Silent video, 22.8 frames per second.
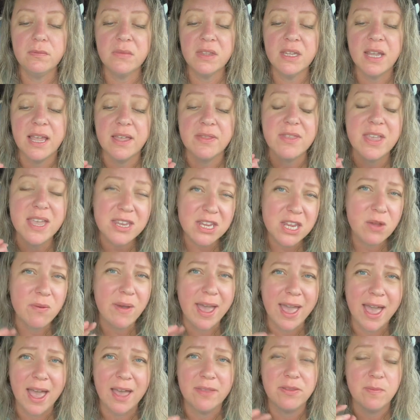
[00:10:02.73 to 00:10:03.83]
And then you
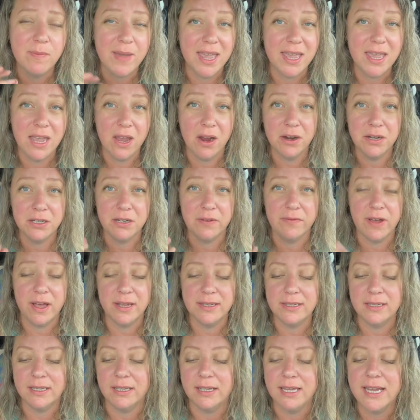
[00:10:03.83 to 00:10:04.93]
had the main character,
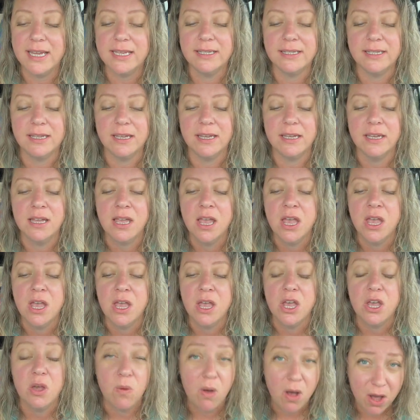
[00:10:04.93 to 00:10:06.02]
Vasilisa,
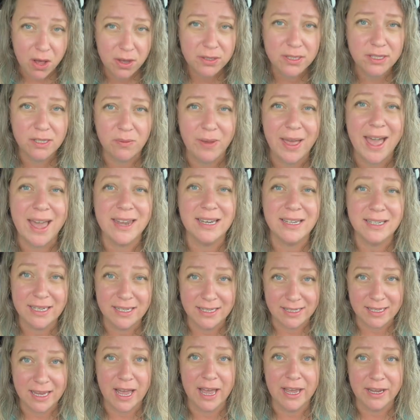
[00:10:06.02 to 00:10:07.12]
who also had a
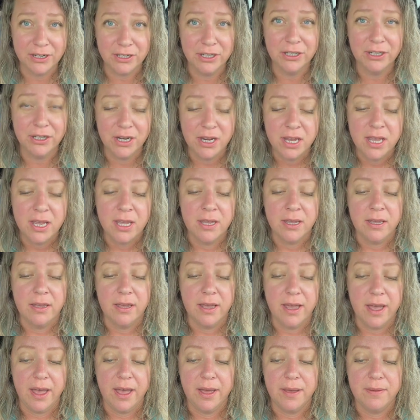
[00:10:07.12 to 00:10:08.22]
desire.
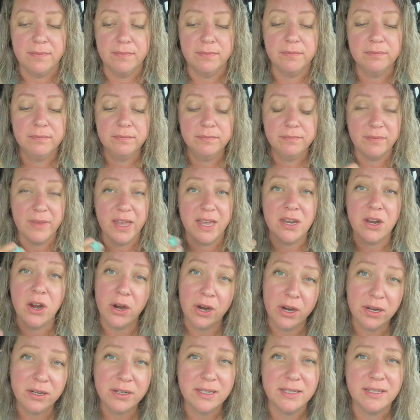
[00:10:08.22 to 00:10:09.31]
Um, and
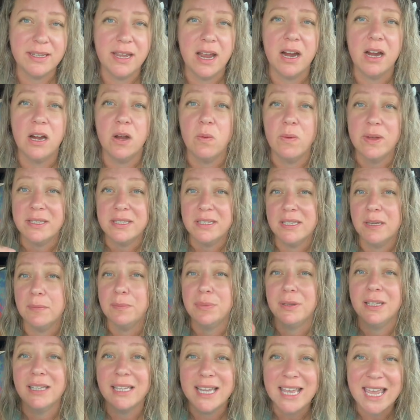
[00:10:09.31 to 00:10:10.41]
her desire was to
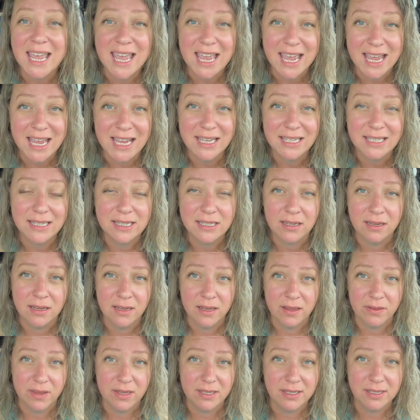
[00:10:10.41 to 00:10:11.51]
please
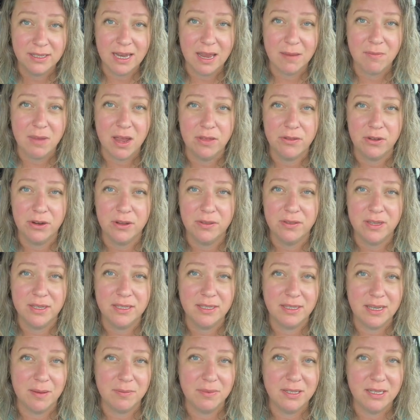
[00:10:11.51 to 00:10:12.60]
the stepmother and the
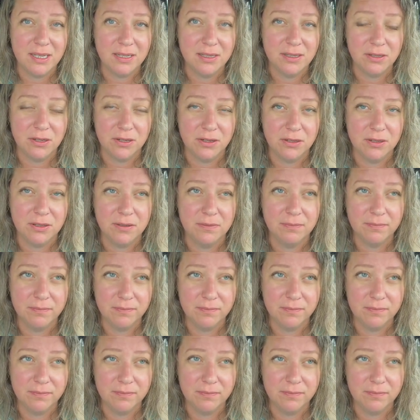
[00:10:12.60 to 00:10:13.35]
stepsisters.